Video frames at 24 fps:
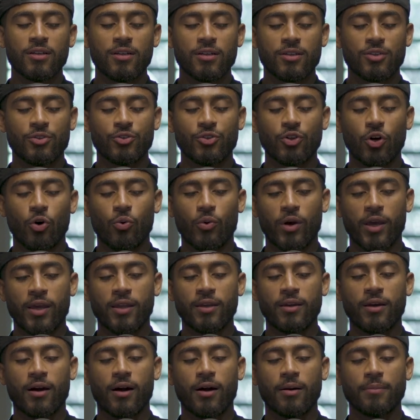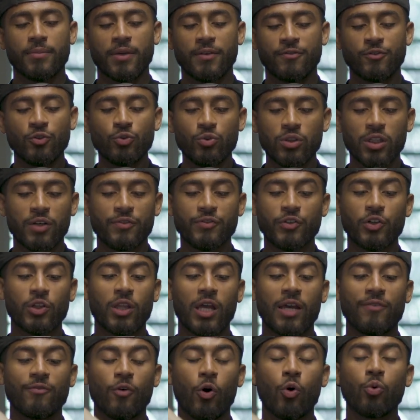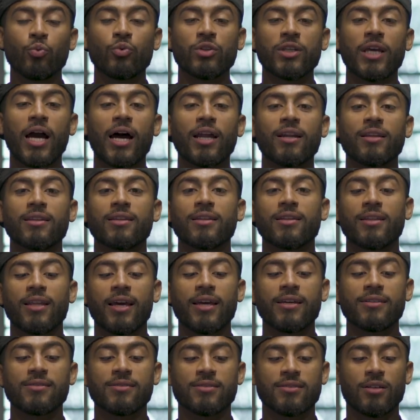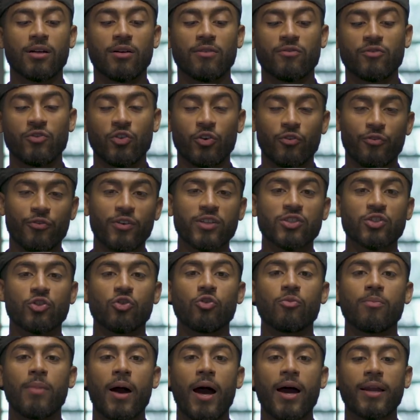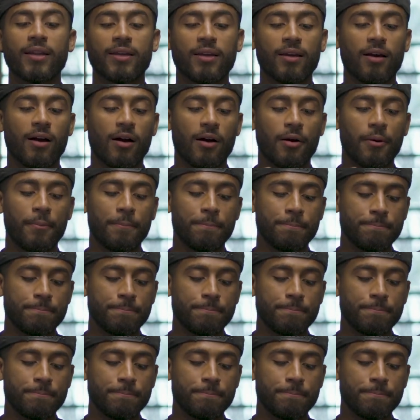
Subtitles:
And if you live your life only out of the lens of your physical body, I